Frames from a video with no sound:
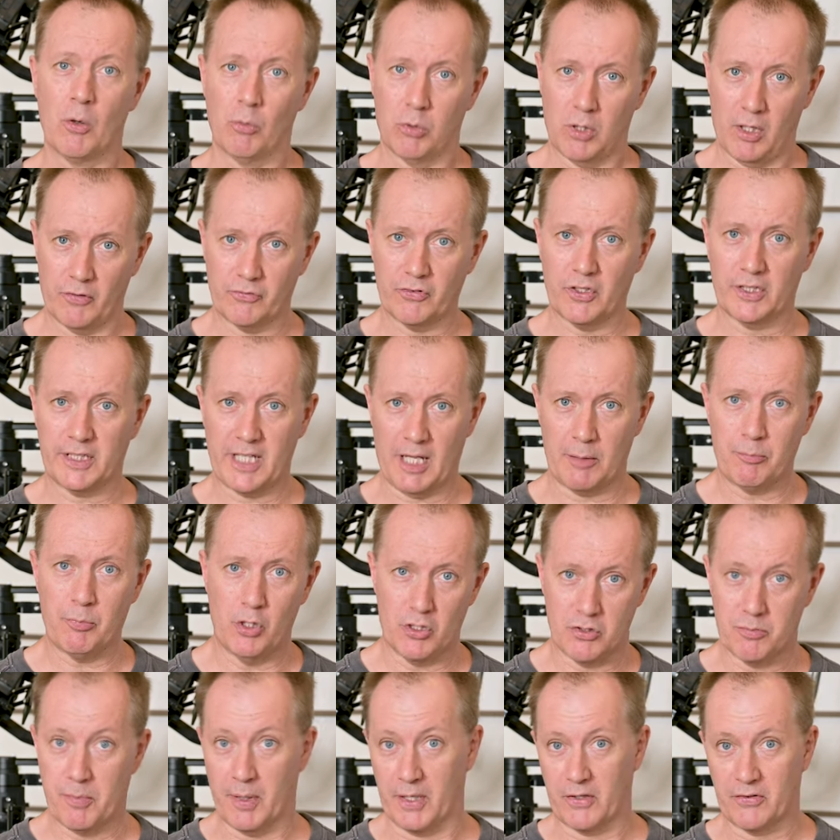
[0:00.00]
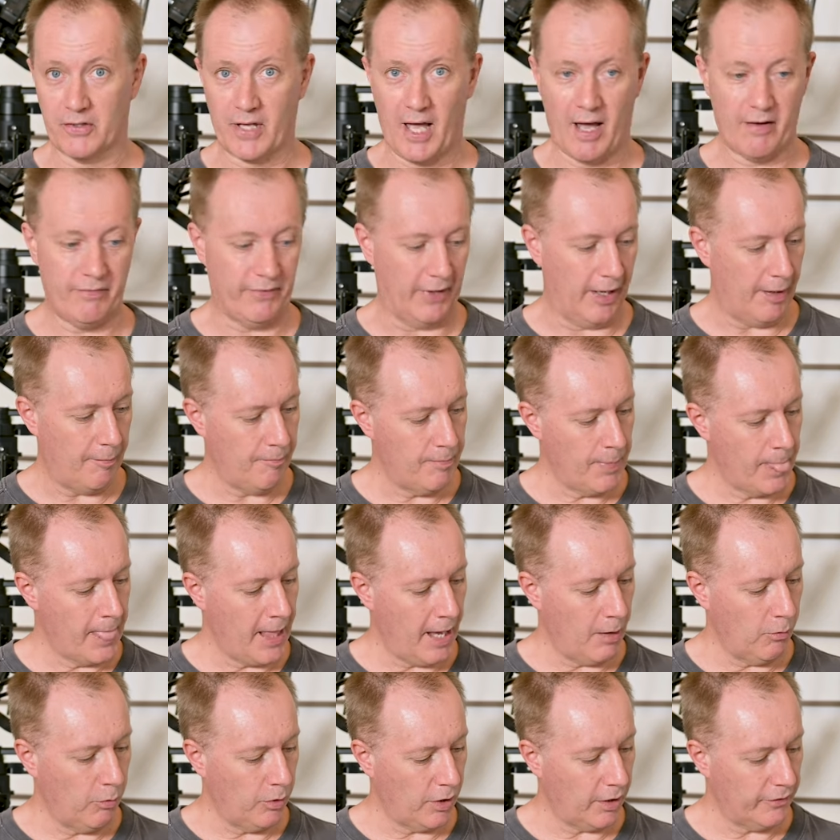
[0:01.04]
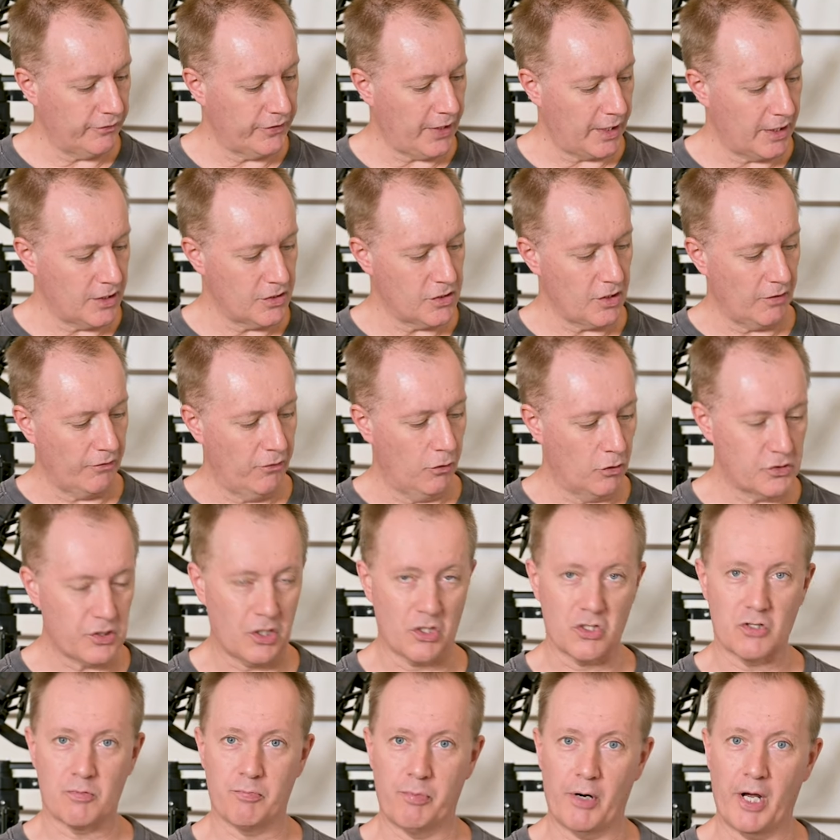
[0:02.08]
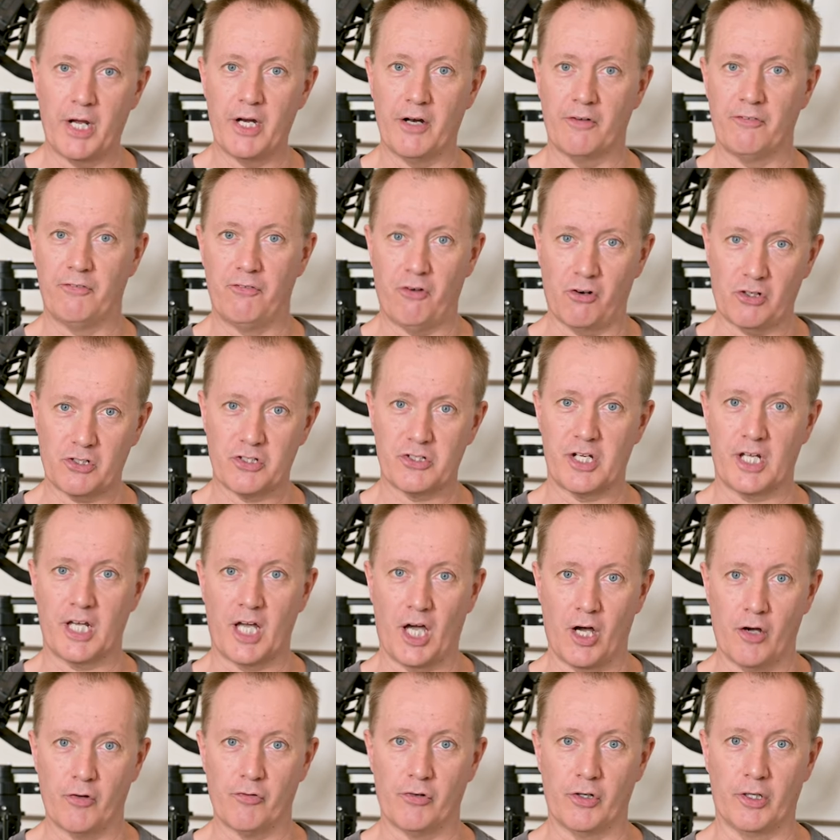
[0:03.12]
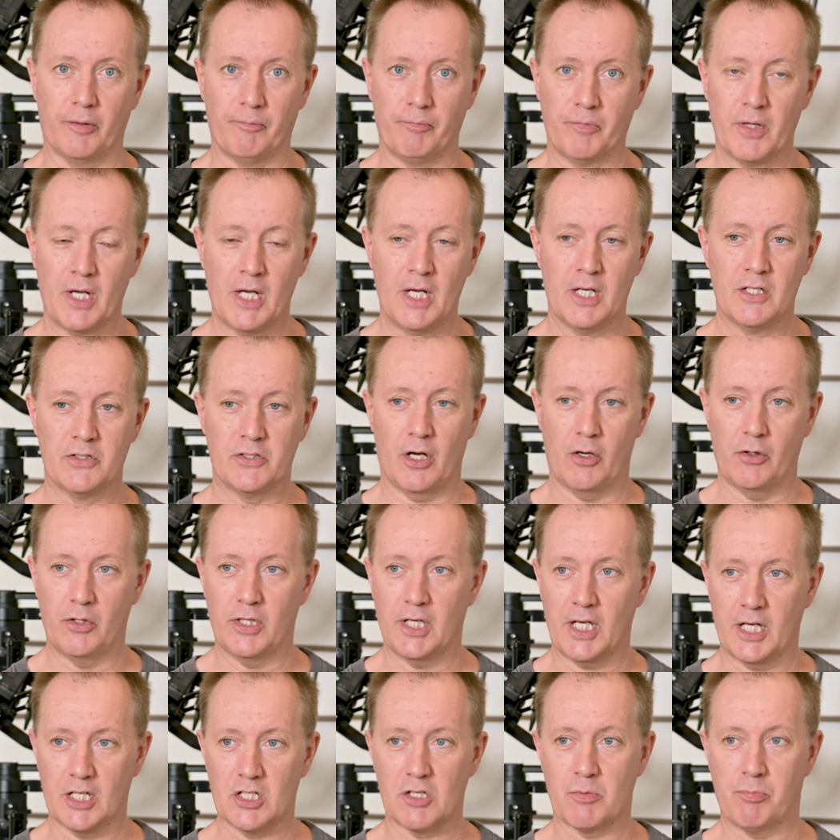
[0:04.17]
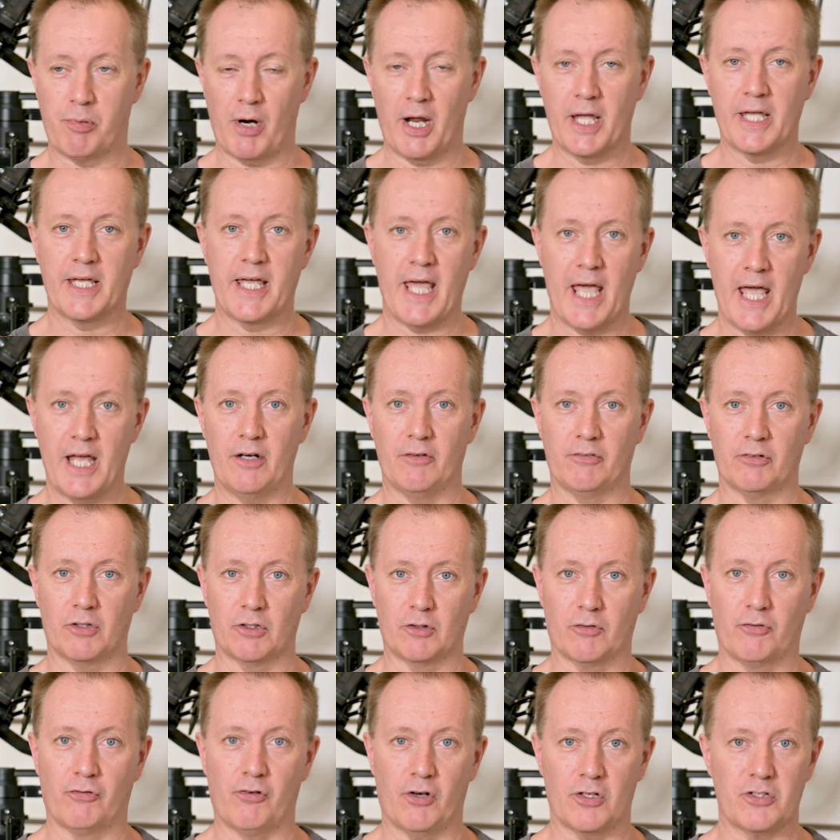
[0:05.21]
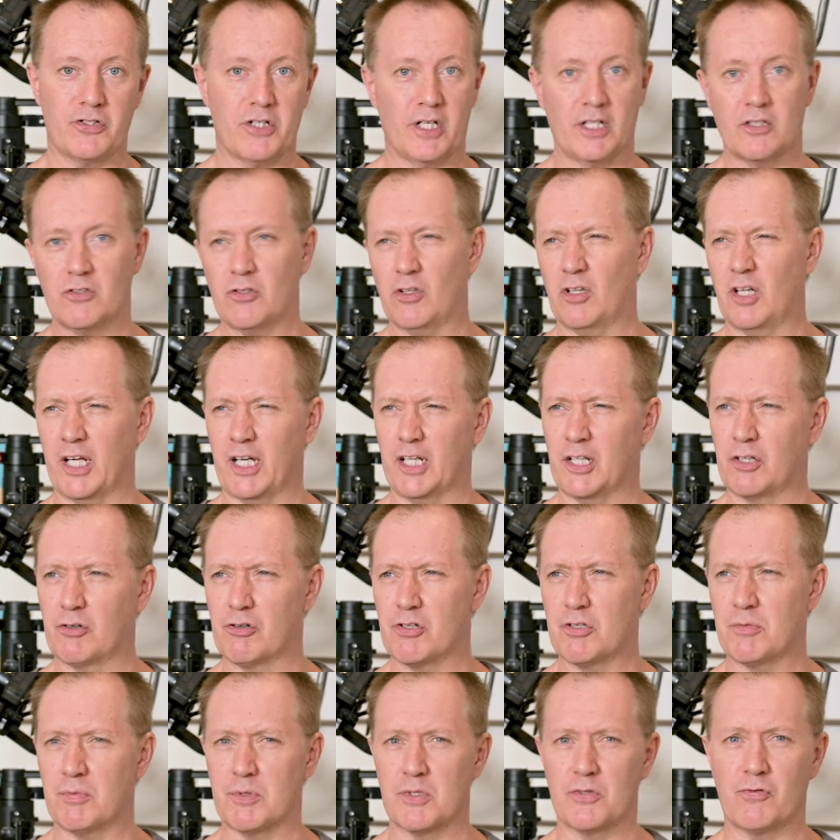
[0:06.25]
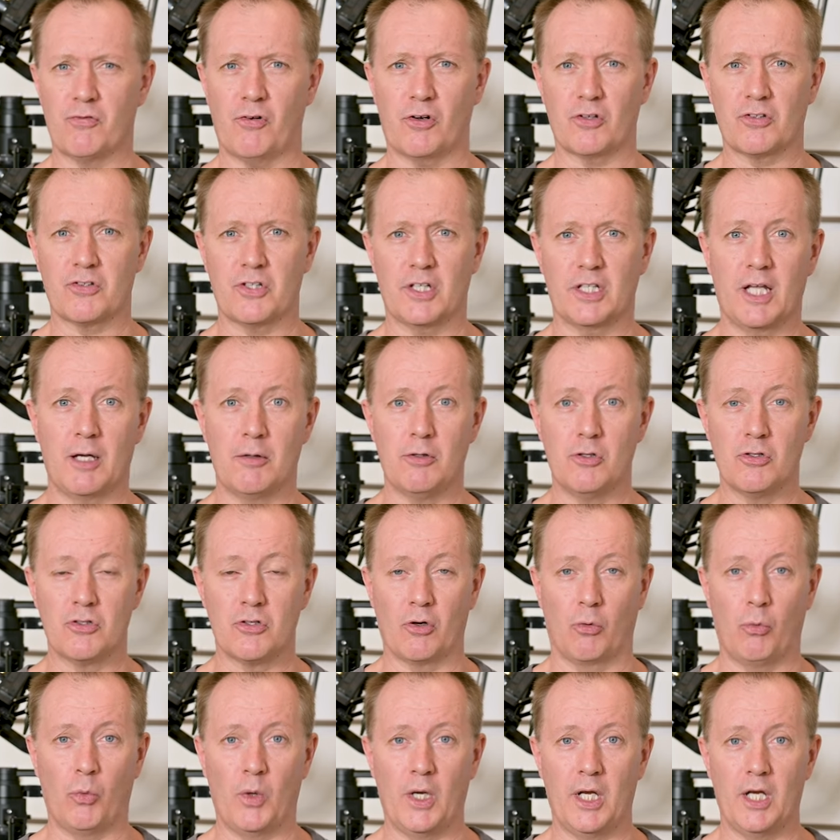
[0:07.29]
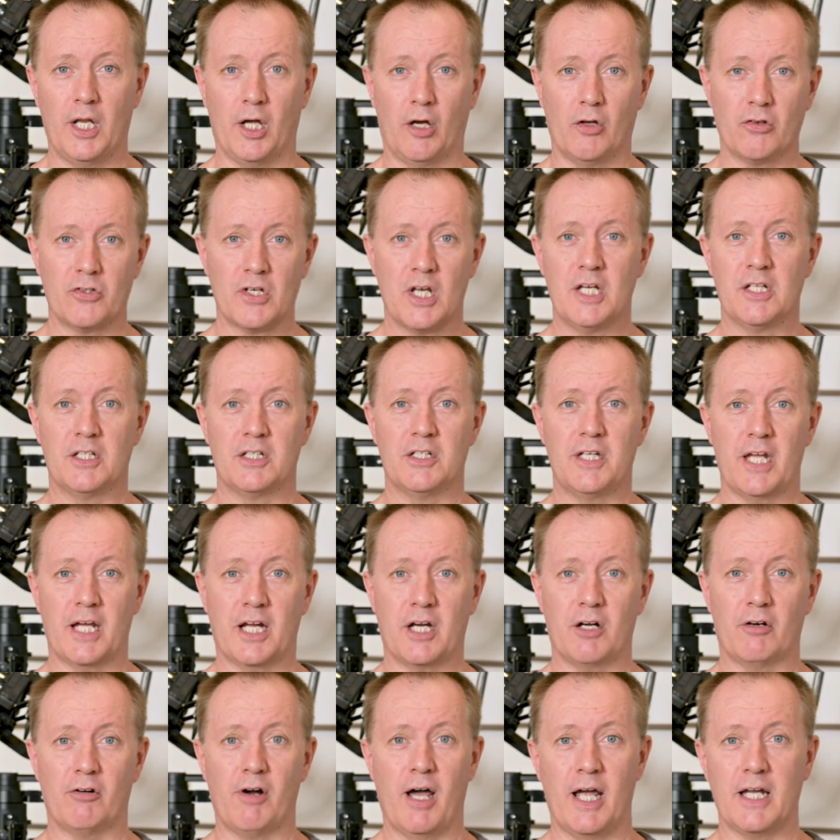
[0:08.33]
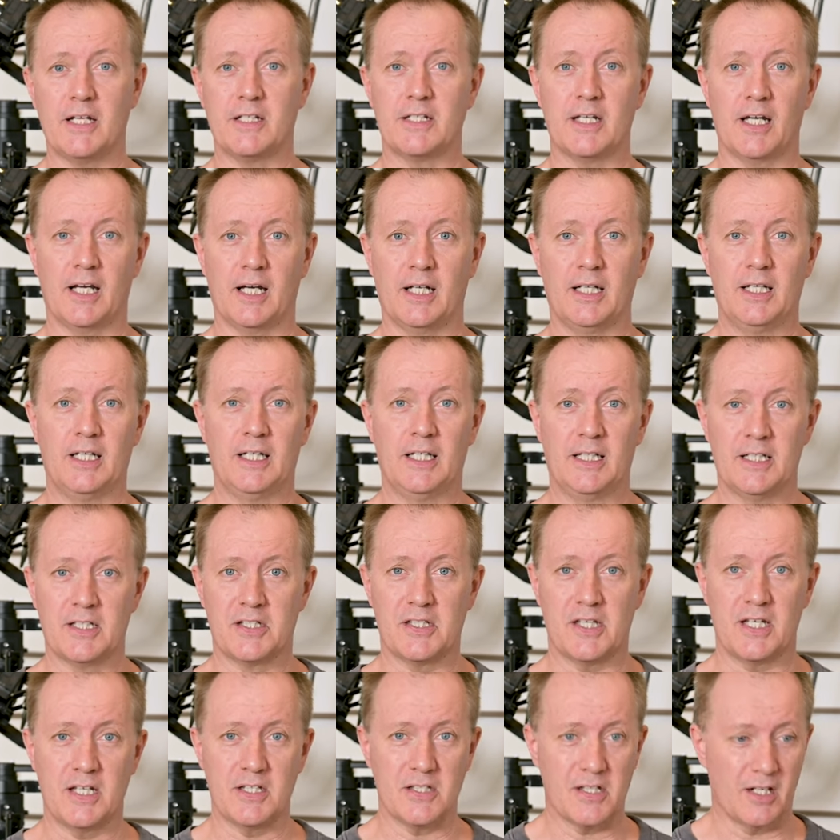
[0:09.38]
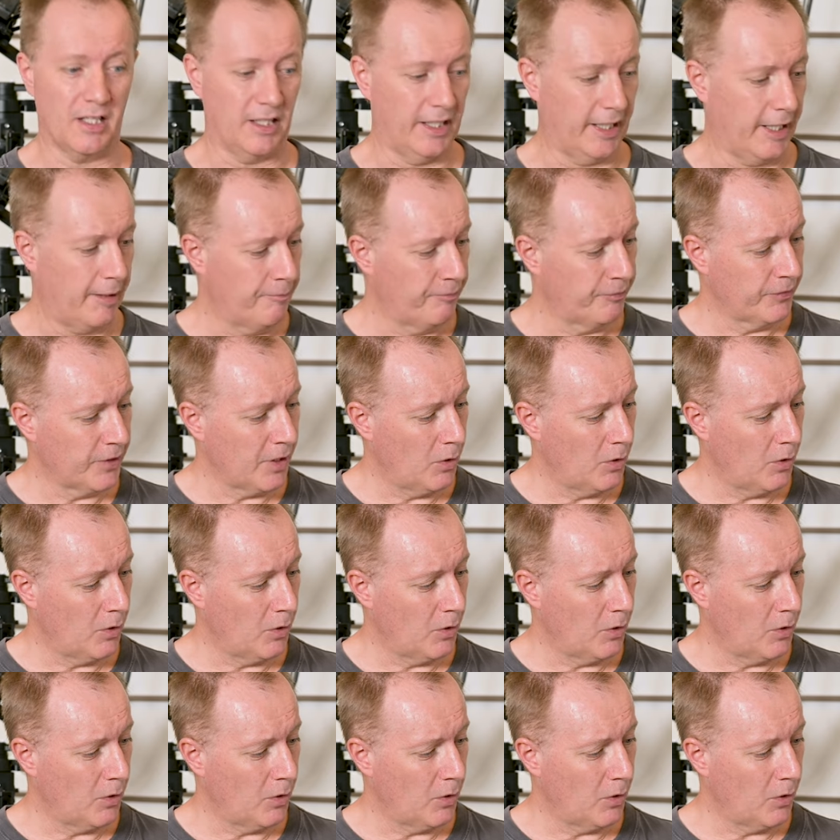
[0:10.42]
Well, I've got that Perspex cover, and what I've done is I've also sprayed a frosting over it. So you get a spray can of little frosting, sort of like a Christmas frosting they use on windows to decorate uh, seasonally.